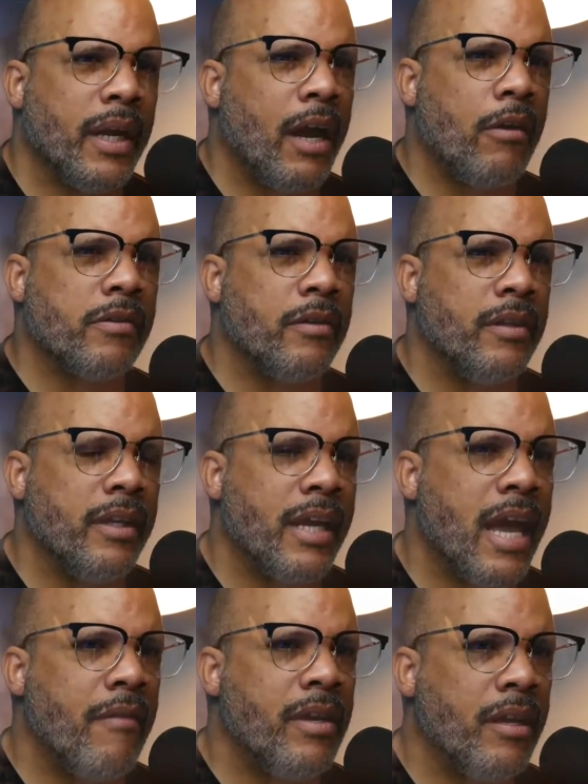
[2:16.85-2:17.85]
also didn't
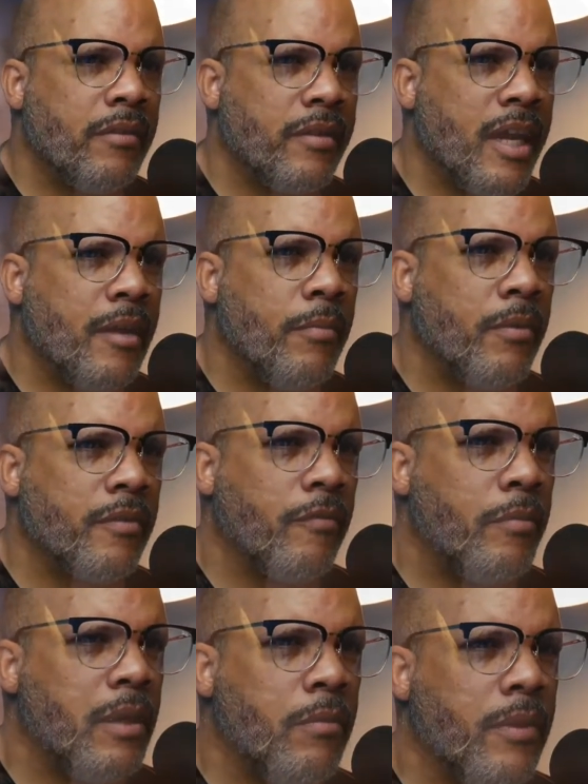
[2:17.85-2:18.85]
have any examples of
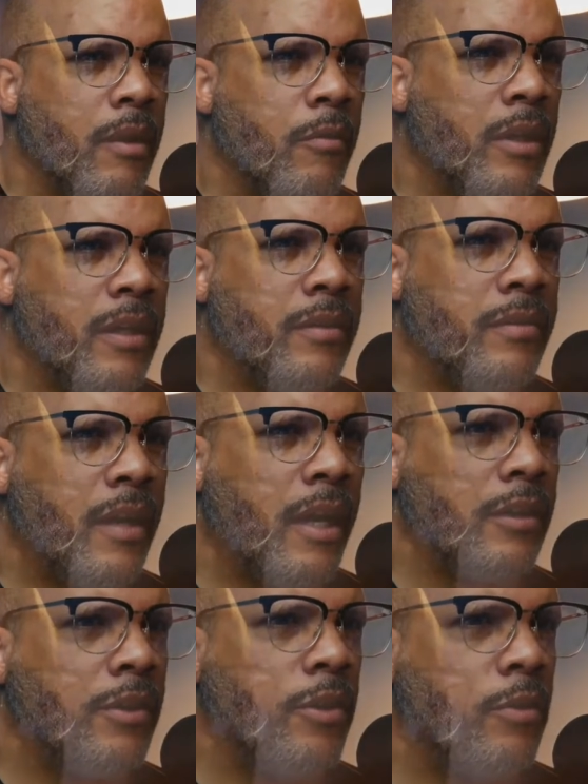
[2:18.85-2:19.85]
people that really
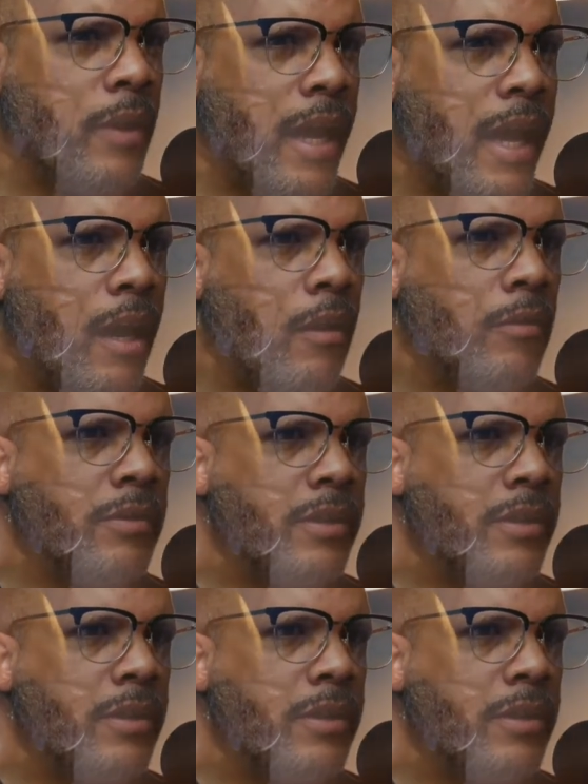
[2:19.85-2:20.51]
taught you how to